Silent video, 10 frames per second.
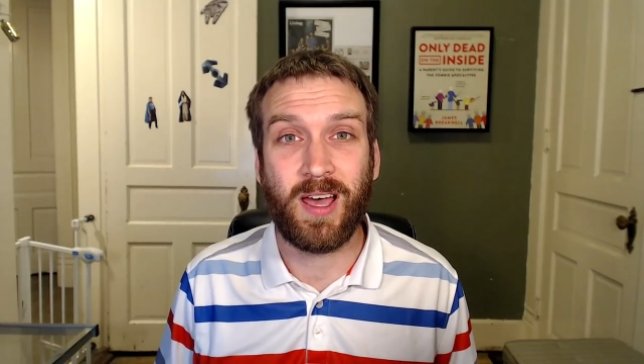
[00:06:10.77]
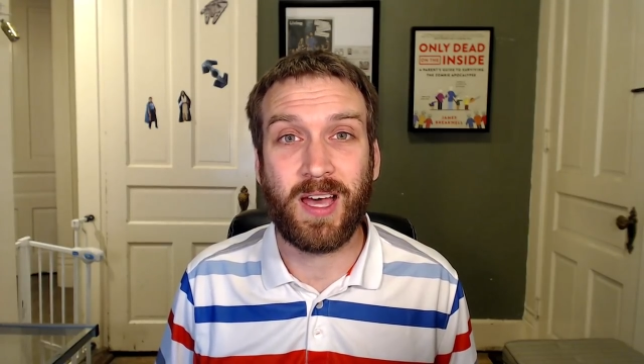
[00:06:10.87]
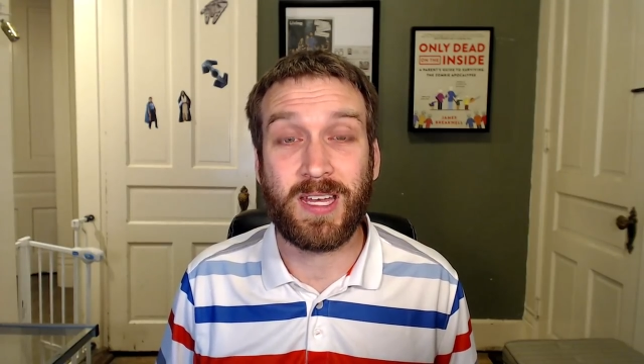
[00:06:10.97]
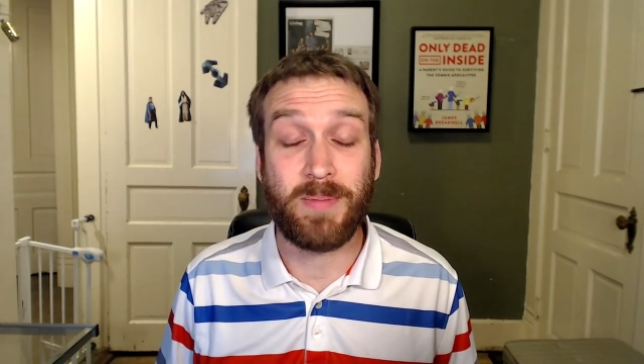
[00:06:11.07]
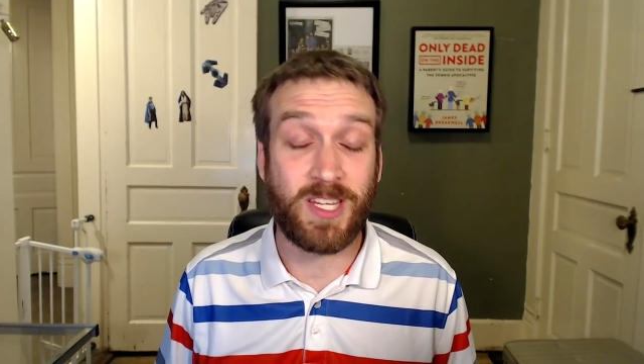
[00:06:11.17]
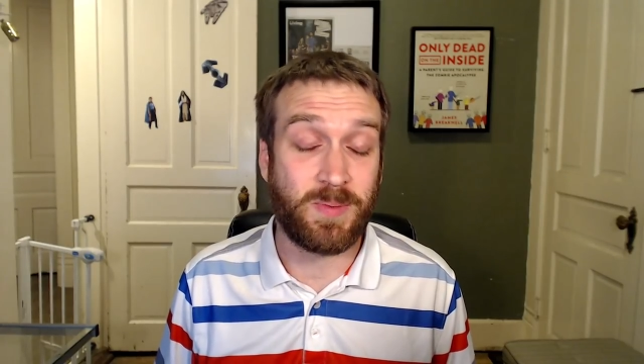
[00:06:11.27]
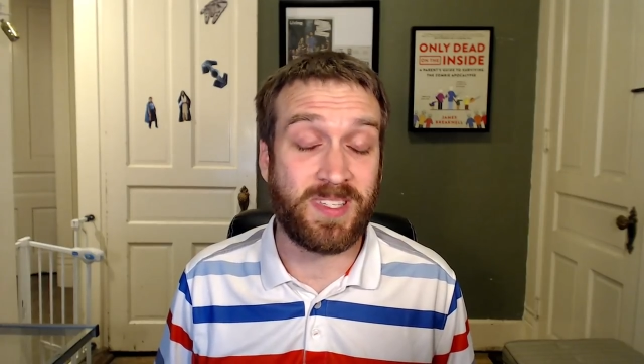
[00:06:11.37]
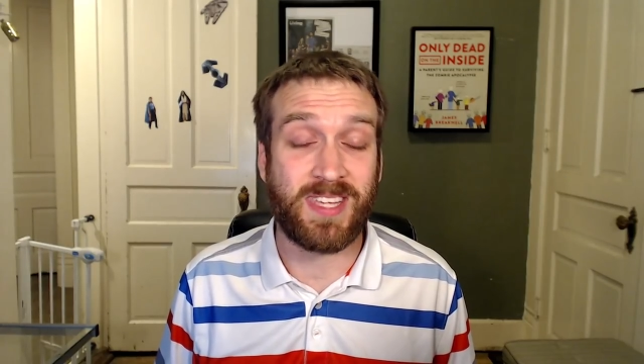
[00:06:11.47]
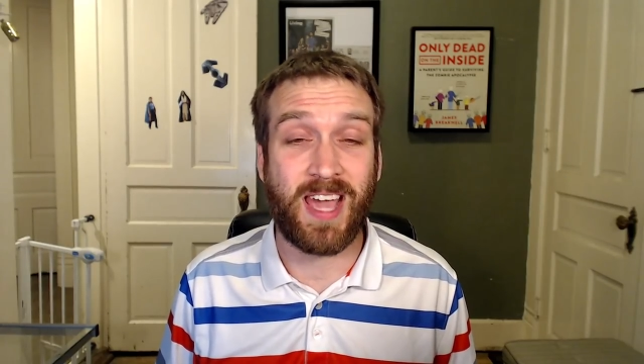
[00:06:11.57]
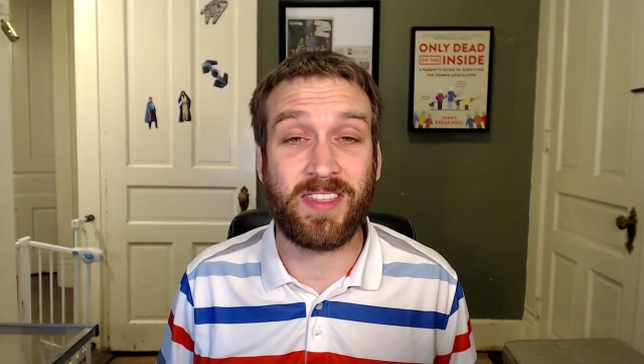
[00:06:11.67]
and it makes me
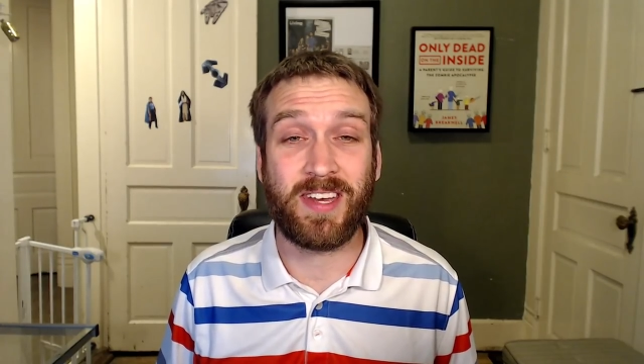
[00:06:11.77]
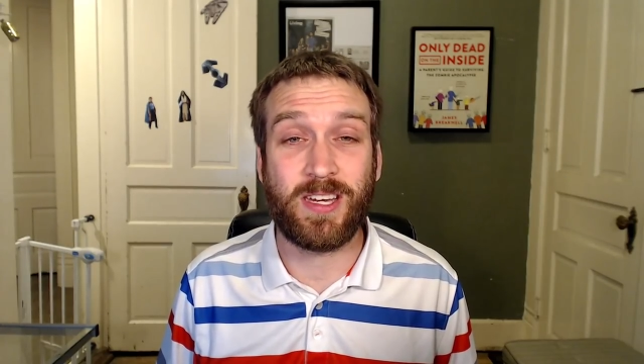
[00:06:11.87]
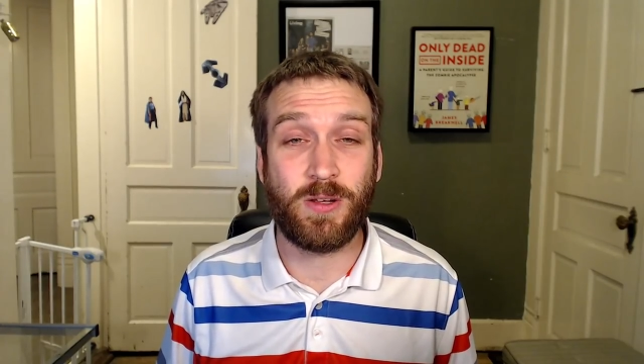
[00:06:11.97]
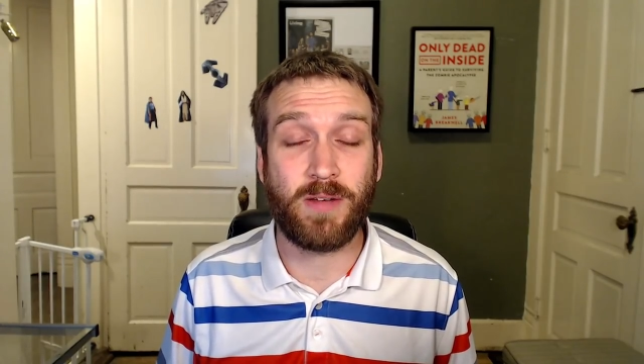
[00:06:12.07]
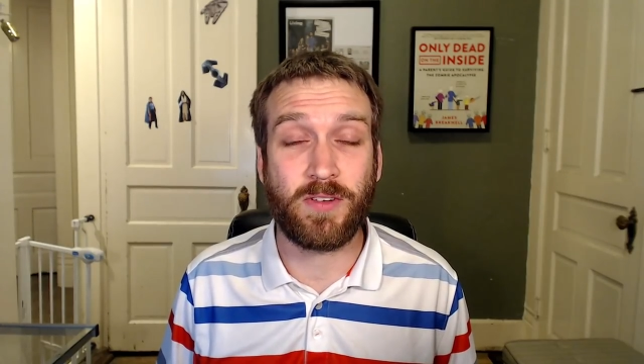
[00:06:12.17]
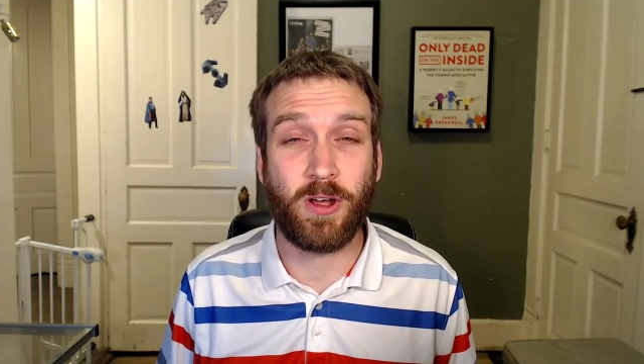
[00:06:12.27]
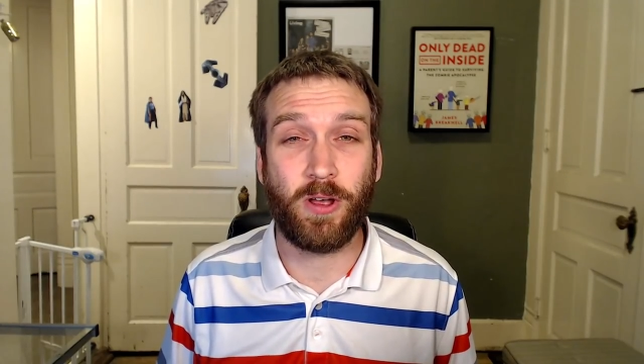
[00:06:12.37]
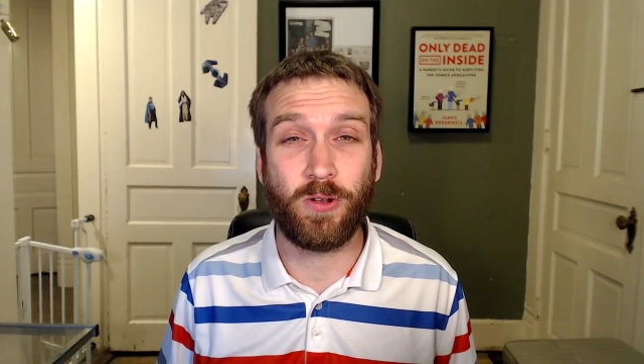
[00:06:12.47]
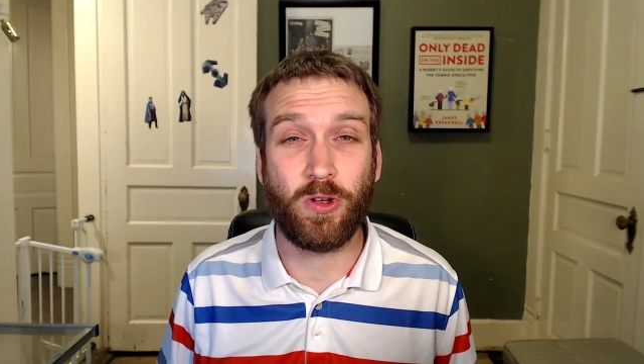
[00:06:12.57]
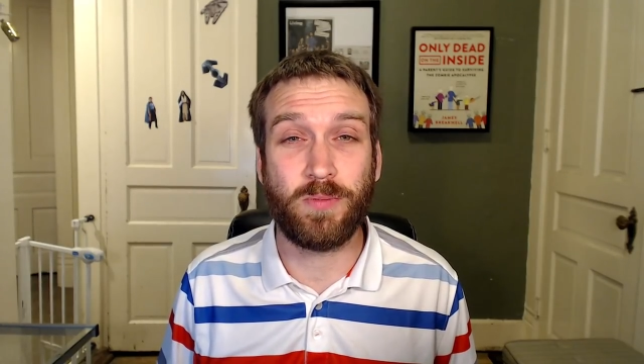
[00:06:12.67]
sad that I do have to
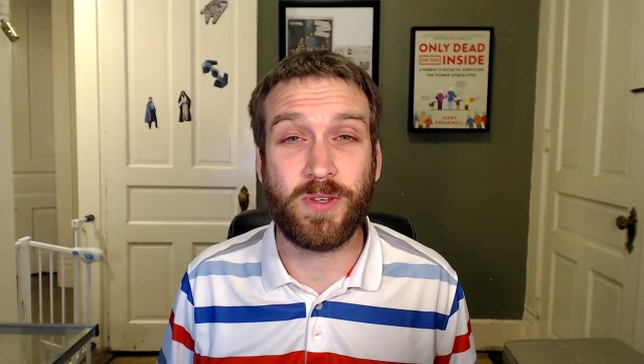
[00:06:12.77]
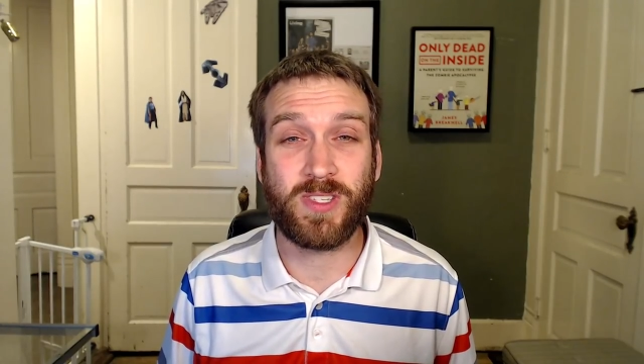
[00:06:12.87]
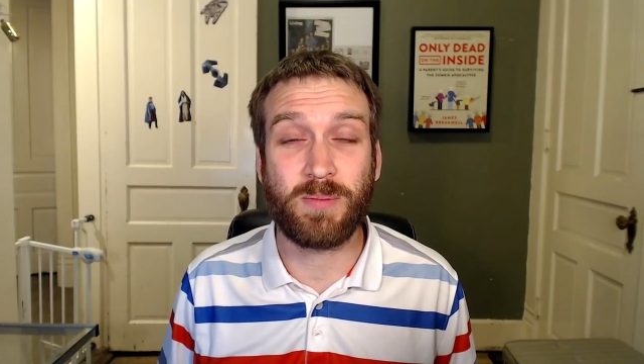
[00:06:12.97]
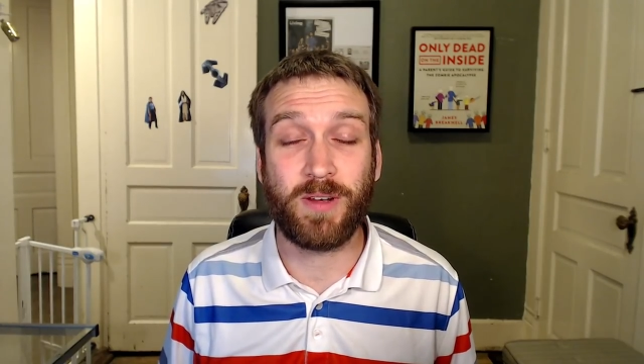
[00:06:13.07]
call it old music,